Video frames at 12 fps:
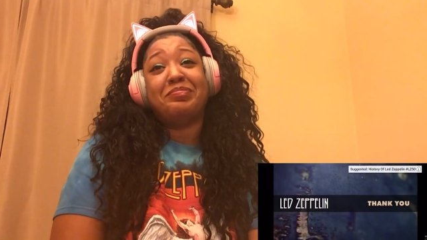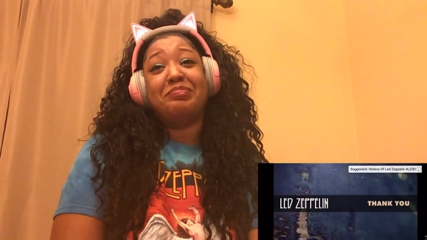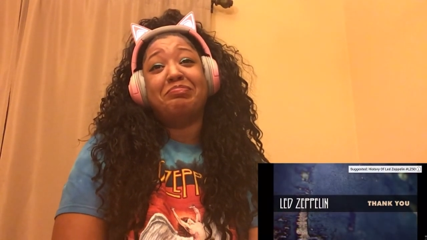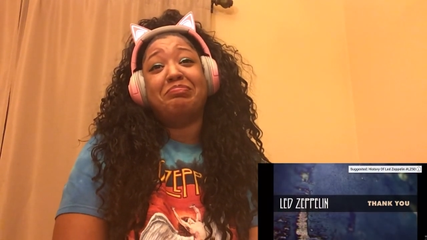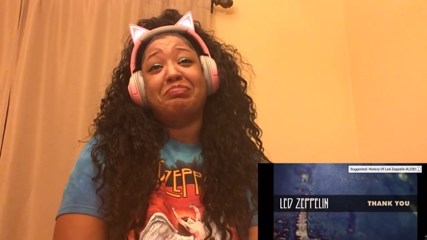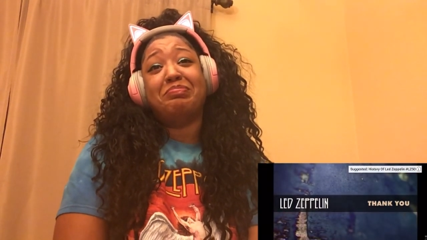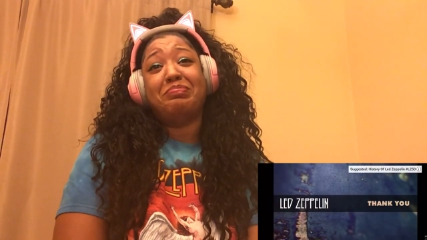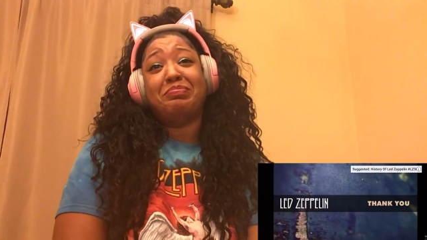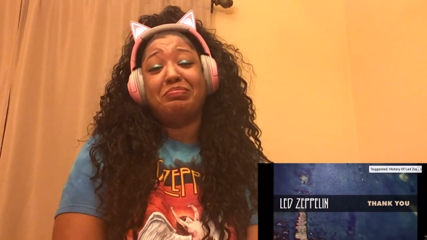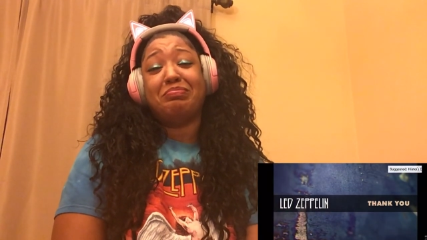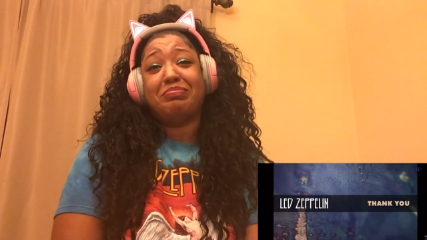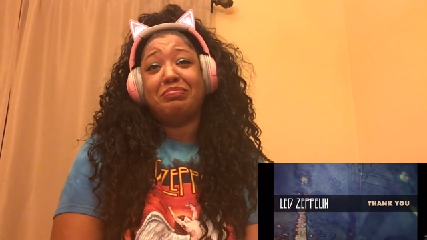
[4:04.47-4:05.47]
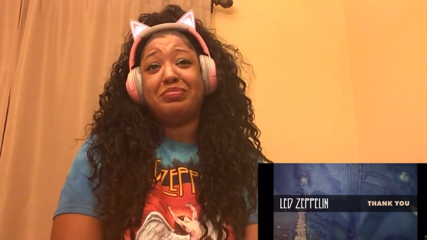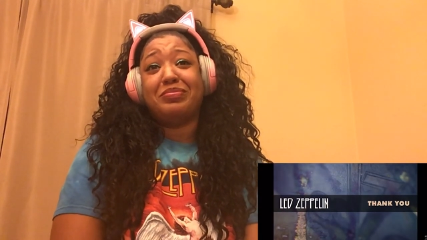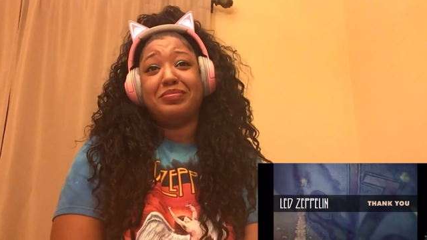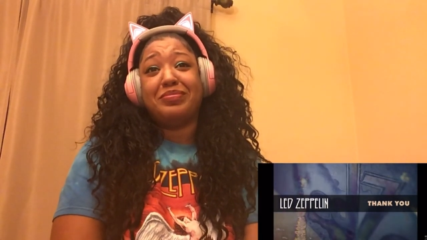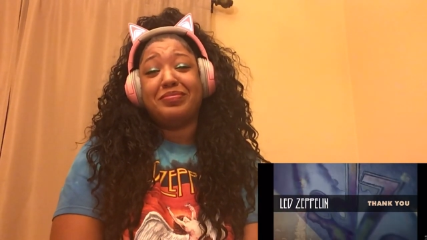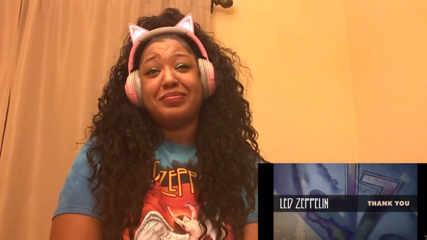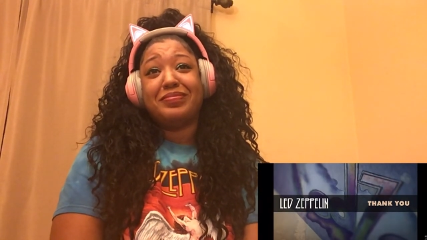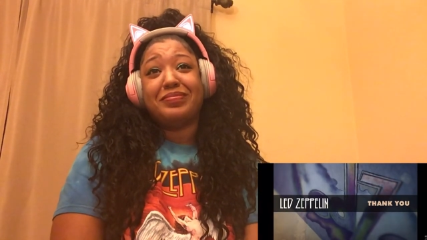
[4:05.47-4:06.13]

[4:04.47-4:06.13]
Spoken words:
[no speech]